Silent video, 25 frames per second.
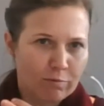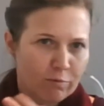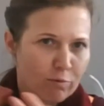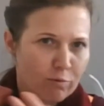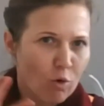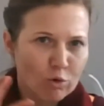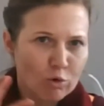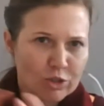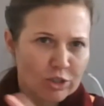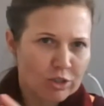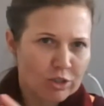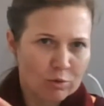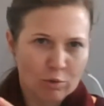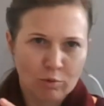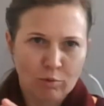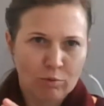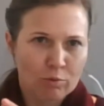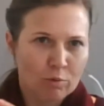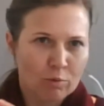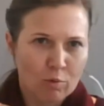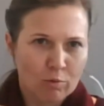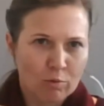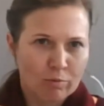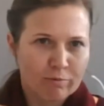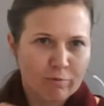
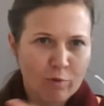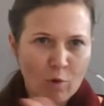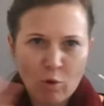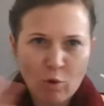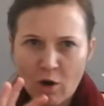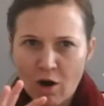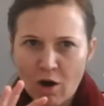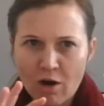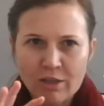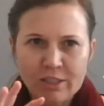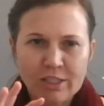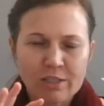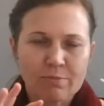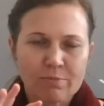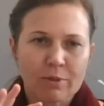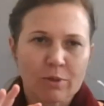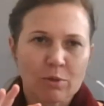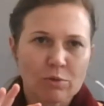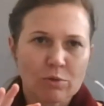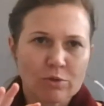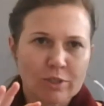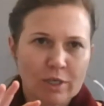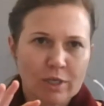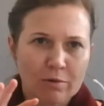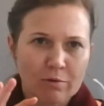forecasts, but
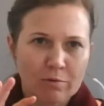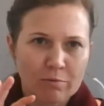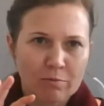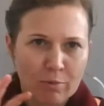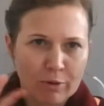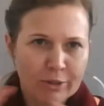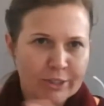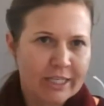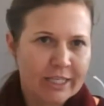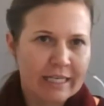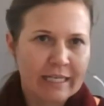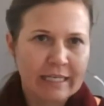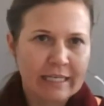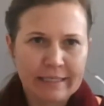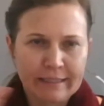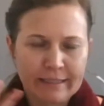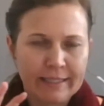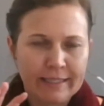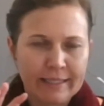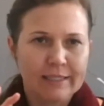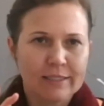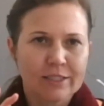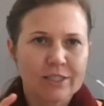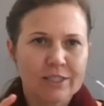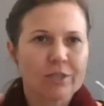also particular
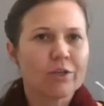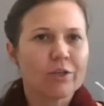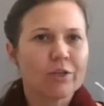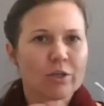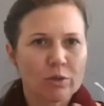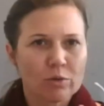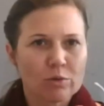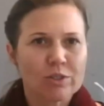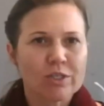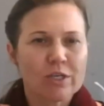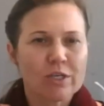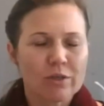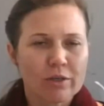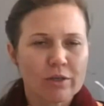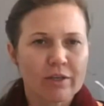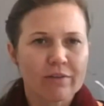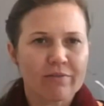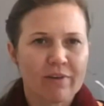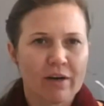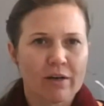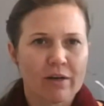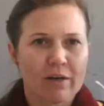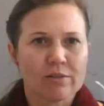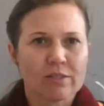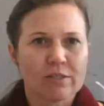needs. So you can also look at
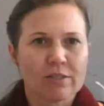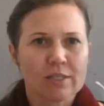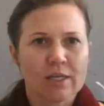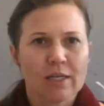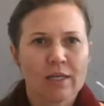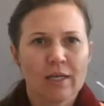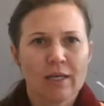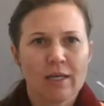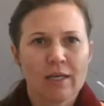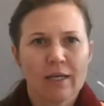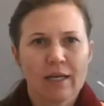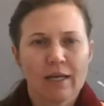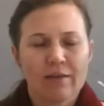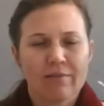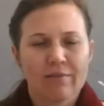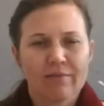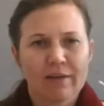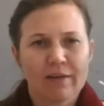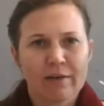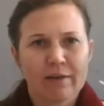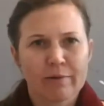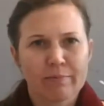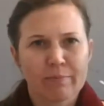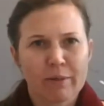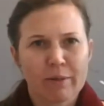those, and
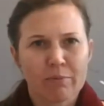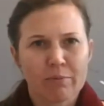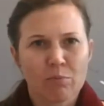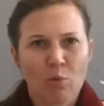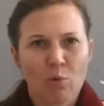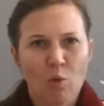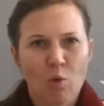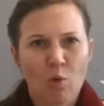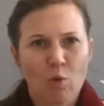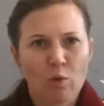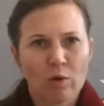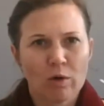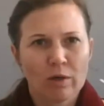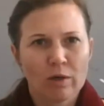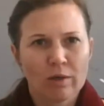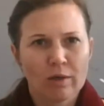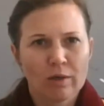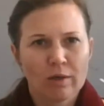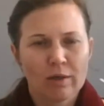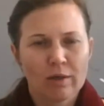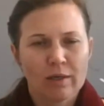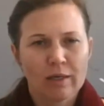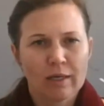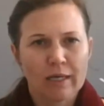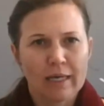they are a bit more
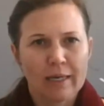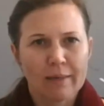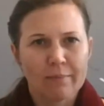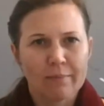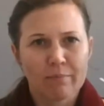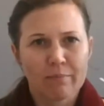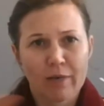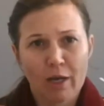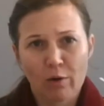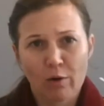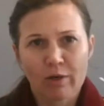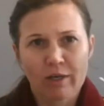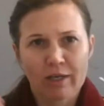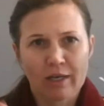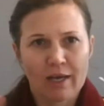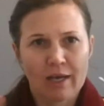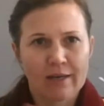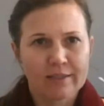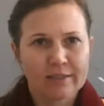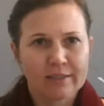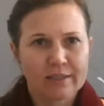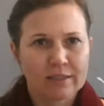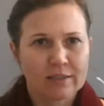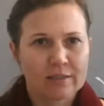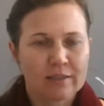
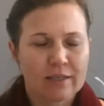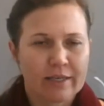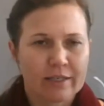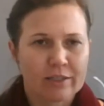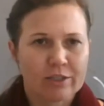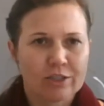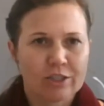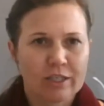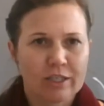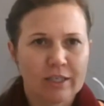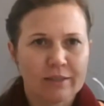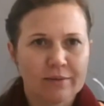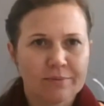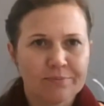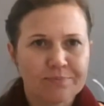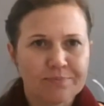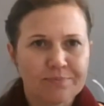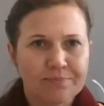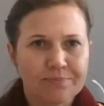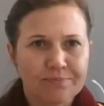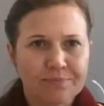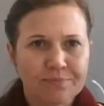localized, actually.